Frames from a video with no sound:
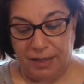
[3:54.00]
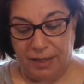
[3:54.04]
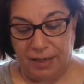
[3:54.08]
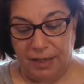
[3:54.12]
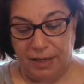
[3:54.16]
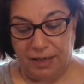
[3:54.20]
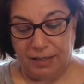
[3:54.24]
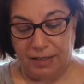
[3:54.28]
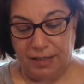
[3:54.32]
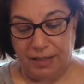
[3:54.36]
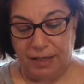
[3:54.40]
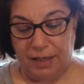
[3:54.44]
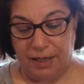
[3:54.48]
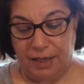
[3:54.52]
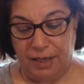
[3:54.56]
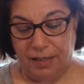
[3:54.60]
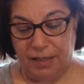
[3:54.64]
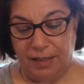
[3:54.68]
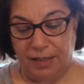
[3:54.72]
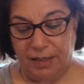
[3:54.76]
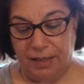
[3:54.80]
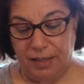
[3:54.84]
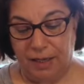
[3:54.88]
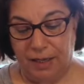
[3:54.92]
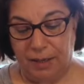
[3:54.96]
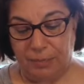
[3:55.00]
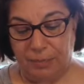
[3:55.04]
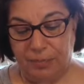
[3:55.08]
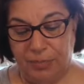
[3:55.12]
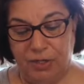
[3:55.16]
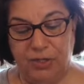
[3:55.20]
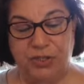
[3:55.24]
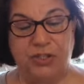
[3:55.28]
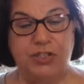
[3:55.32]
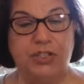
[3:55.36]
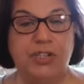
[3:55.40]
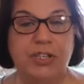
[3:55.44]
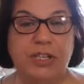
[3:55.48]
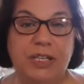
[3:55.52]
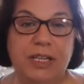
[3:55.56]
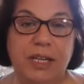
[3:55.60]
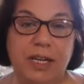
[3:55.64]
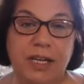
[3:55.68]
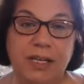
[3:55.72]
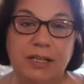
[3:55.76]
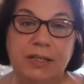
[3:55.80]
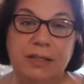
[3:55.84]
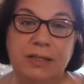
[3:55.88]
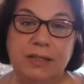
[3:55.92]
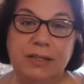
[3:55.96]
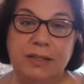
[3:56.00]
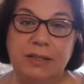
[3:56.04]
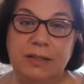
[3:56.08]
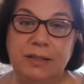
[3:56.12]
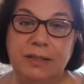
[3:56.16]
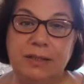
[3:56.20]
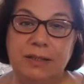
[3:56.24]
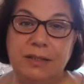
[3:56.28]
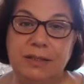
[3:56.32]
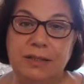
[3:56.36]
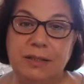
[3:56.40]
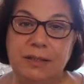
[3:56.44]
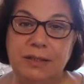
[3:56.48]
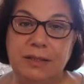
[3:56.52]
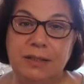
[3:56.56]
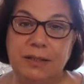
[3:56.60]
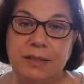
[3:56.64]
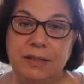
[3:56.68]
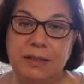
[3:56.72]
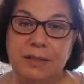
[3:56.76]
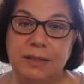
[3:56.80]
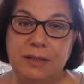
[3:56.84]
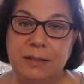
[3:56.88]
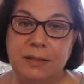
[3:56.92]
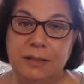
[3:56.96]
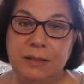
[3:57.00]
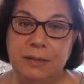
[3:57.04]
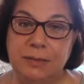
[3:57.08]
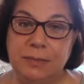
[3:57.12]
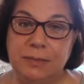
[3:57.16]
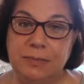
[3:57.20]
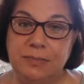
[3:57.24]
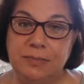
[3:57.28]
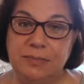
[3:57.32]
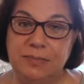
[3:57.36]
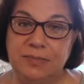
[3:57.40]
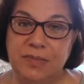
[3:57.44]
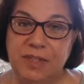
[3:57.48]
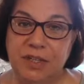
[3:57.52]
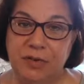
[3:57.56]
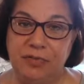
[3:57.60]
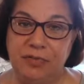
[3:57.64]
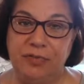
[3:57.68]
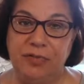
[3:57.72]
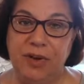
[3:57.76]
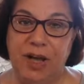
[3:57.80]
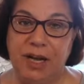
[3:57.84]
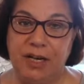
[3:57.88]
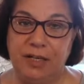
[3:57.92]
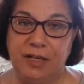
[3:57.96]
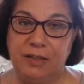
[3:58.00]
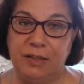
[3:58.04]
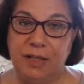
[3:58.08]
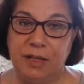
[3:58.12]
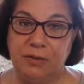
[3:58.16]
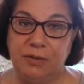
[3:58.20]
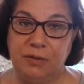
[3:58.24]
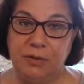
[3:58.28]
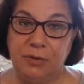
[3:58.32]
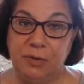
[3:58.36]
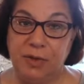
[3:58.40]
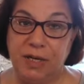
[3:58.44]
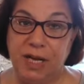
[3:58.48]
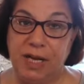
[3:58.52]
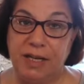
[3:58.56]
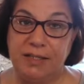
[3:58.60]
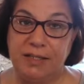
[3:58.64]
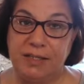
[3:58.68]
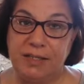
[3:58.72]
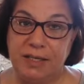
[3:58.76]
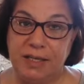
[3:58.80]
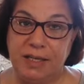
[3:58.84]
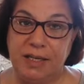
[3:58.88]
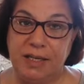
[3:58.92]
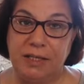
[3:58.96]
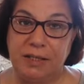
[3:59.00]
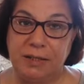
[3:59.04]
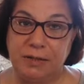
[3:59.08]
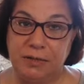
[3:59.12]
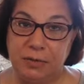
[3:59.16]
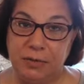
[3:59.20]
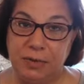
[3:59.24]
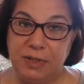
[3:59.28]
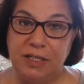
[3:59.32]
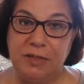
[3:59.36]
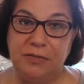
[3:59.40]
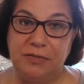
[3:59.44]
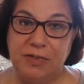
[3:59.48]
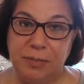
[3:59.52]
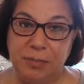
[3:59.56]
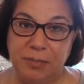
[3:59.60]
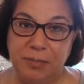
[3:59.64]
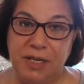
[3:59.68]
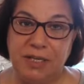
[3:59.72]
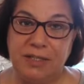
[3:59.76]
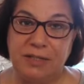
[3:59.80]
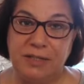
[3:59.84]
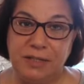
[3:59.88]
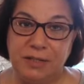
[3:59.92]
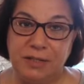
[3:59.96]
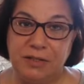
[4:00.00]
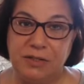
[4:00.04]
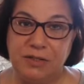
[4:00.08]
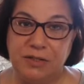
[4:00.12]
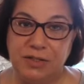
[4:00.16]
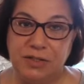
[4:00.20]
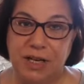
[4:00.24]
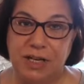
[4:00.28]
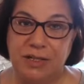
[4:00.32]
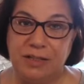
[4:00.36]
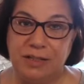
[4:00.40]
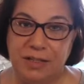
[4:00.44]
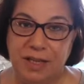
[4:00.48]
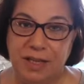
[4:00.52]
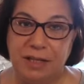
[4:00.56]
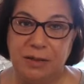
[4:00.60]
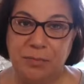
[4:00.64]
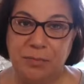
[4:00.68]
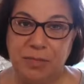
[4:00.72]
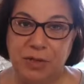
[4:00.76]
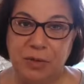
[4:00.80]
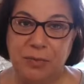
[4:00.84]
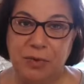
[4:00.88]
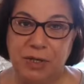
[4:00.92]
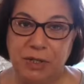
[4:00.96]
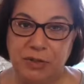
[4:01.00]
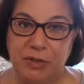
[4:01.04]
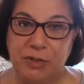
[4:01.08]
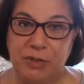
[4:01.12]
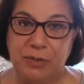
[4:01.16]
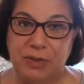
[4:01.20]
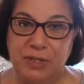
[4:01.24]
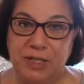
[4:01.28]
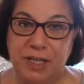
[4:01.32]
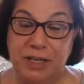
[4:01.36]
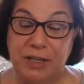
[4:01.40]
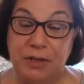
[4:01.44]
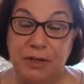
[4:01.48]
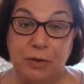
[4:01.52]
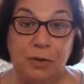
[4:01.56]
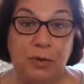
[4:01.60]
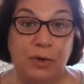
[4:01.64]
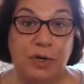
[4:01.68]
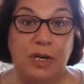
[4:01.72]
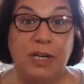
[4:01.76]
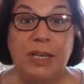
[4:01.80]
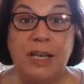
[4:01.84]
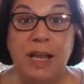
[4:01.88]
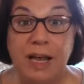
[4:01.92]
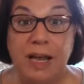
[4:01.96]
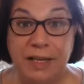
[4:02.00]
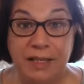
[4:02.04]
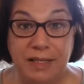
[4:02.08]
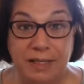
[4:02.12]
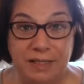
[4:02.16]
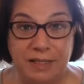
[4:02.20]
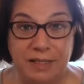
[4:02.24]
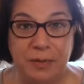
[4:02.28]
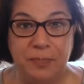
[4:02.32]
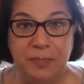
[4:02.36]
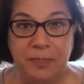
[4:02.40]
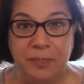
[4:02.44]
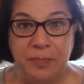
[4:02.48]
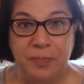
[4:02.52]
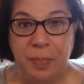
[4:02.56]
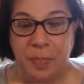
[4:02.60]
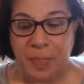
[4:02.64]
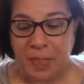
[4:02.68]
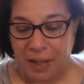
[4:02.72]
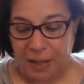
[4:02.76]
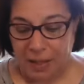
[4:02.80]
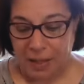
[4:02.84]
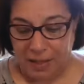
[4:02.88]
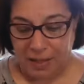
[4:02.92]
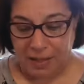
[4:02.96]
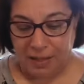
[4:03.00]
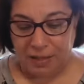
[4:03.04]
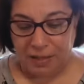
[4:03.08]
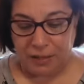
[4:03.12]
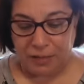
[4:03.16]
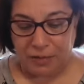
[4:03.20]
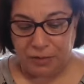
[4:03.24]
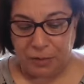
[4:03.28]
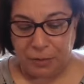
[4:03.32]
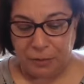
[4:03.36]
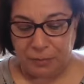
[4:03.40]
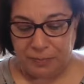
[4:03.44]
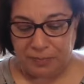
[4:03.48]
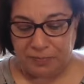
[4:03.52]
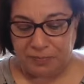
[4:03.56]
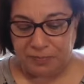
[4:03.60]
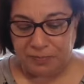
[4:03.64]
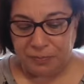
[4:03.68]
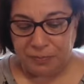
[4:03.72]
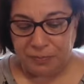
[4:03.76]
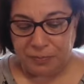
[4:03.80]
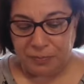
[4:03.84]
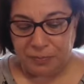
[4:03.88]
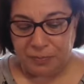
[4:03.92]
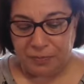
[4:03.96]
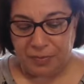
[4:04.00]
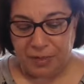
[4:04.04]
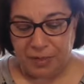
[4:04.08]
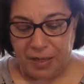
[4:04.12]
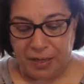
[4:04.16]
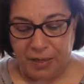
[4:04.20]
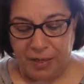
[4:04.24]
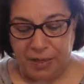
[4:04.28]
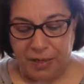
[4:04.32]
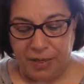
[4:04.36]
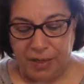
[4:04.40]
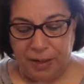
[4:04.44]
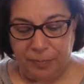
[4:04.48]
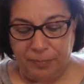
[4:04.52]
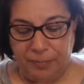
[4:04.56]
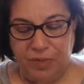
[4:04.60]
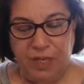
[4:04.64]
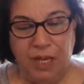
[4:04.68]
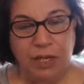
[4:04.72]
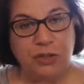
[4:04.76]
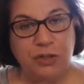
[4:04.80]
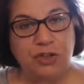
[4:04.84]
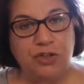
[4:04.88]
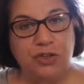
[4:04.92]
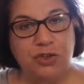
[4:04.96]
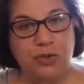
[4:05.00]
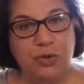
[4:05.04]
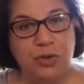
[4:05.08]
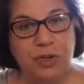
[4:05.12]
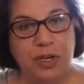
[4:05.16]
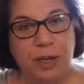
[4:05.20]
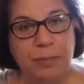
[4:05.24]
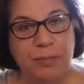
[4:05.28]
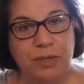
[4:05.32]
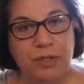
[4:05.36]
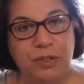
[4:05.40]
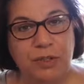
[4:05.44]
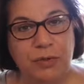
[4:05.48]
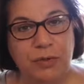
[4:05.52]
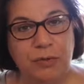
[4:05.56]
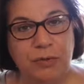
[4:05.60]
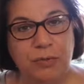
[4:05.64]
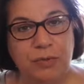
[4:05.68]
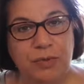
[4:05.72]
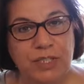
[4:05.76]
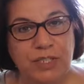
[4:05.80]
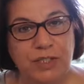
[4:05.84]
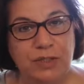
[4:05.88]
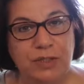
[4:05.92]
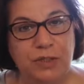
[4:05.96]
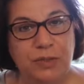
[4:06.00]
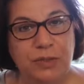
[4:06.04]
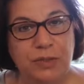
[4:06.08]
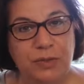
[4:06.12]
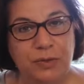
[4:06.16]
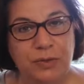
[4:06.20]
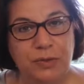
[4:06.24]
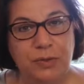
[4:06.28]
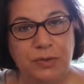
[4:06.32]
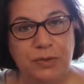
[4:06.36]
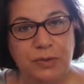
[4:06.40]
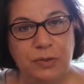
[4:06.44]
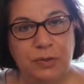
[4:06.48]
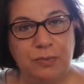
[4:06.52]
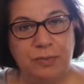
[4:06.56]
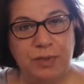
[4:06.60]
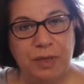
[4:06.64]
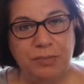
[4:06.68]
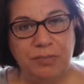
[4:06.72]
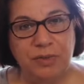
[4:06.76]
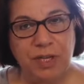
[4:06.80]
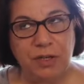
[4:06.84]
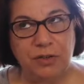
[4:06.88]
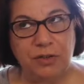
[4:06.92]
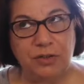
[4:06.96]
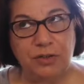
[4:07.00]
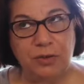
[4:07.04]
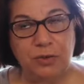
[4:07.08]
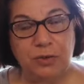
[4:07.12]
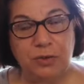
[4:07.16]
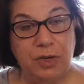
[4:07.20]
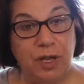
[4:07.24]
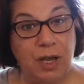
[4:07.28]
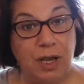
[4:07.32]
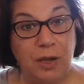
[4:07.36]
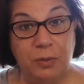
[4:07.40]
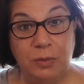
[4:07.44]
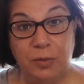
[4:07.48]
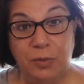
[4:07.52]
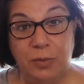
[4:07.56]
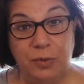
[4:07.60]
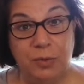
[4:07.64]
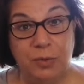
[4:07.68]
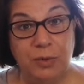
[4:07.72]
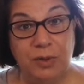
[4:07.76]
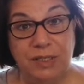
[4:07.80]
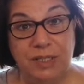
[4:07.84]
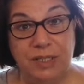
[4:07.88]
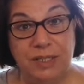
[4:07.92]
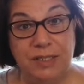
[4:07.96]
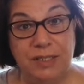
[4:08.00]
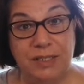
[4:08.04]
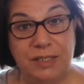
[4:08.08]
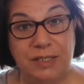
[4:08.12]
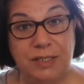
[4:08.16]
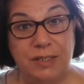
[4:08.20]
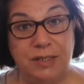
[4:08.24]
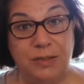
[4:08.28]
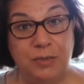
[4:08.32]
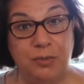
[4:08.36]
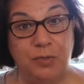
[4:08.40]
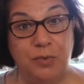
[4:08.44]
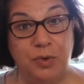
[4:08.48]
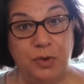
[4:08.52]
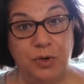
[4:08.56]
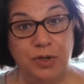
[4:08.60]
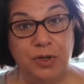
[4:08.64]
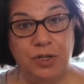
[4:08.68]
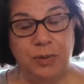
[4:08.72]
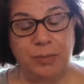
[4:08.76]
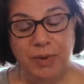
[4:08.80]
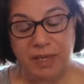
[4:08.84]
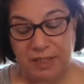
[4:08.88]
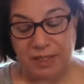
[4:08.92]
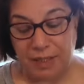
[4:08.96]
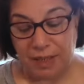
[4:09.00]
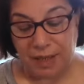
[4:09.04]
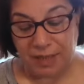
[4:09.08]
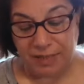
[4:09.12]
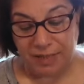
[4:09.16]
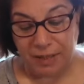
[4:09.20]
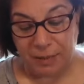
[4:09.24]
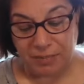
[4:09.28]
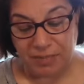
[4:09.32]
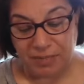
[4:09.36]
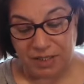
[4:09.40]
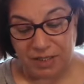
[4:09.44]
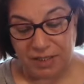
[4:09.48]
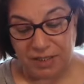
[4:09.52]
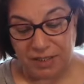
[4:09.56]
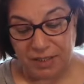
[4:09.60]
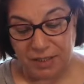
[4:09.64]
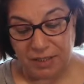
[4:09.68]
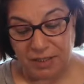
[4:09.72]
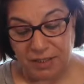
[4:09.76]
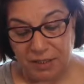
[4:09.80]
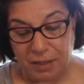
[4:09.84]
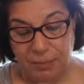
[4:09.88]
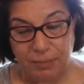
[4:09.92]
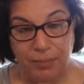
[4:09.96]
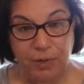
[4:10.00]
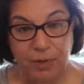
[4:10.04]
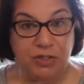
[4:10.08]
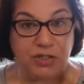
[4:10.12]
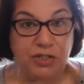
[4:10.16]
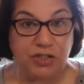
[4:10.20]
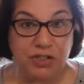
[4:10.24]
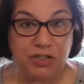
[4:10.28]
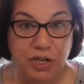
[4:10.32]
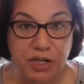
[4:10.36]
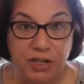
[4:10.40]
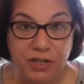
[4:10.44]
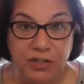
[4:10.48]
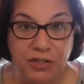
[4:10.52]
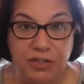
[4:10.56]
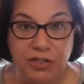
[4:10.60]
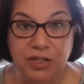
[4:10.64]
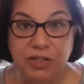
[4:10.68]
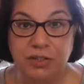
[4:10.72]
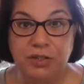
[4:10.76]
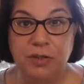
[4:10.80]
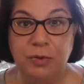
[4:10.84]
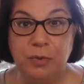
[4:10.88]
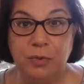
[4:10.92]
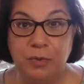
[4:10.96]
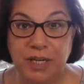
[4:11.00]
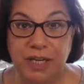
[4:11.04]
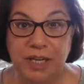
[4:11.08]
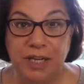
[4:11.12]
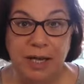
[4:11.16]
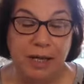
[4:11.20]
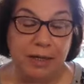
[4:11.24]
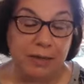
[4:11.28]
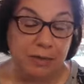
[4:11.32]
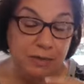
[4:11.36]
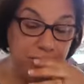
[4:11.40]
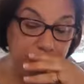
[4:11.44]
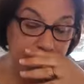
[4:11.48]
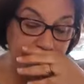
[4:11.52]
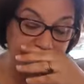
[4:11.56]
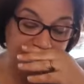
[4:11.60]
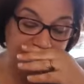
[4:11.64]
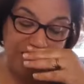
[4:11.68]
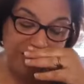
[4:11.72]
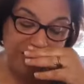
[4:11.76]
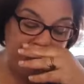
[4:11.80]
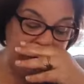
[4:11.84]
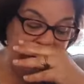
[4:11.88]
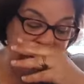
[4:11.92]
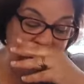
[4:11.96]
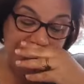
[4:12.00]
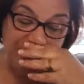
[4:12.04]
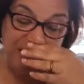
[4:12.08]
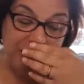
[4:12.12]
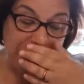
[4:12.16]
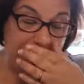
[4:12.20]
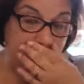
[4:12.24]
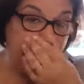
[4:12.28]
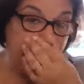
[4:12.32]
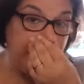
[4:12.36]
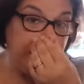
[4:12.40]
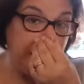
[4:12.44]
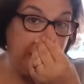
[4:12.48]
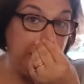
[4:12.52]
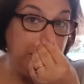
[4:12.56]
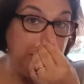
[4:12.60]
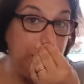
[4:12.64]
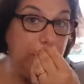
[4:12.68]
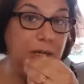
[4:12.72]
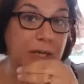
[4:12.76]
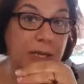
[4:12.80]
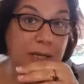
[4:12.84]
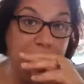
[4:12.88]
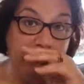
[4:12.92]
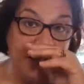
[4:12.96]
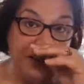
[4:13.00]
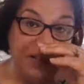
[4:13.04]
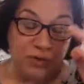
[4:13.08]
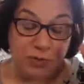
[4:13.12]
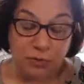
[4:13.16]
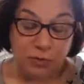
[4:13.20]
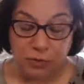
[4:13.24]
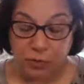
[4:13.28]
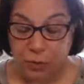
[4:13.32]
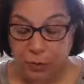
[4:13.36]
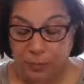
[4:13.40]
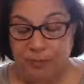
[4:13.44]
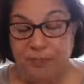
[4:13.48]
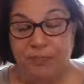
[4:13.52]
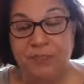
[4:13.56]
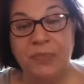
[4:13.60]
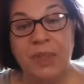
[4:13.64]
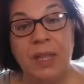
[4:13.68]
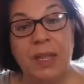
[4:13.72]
I, I appreciate uh, uh, the fact that you guys care to leave a message and me what you think or like. You know, uh, I'm not sure. I'm new with the YouTube. I'm not sure how all this work, but I am thinking about changing the way I do things, and I will let you know.